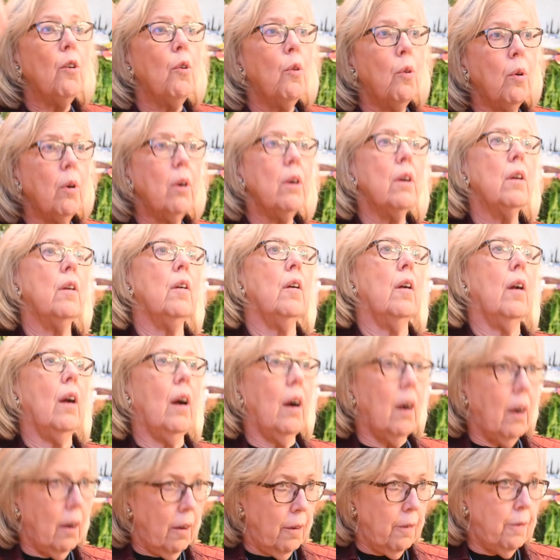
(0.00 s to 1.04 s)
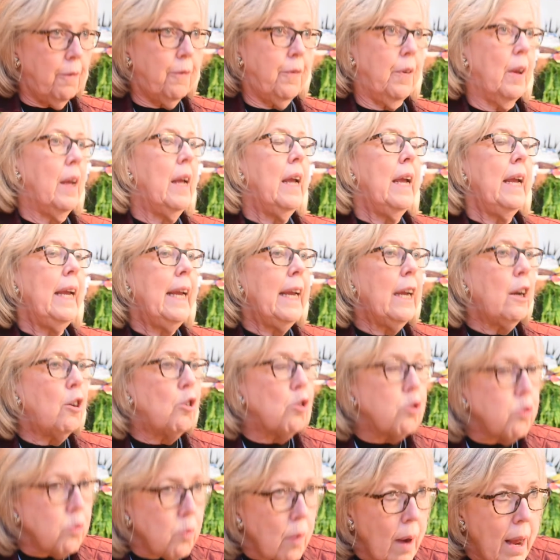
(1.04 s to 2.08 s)
order of
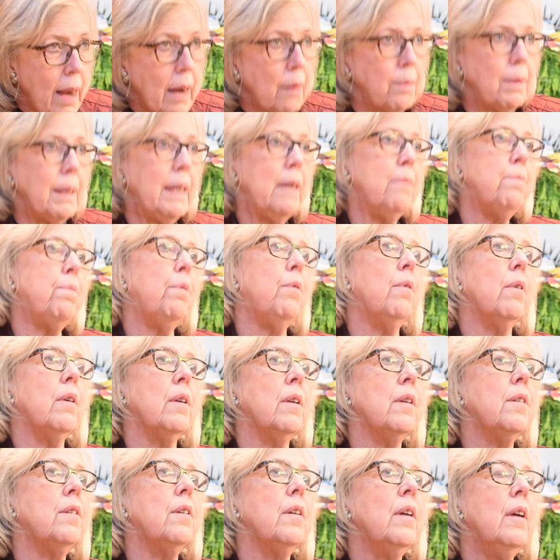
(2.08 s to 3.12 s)
incredibly important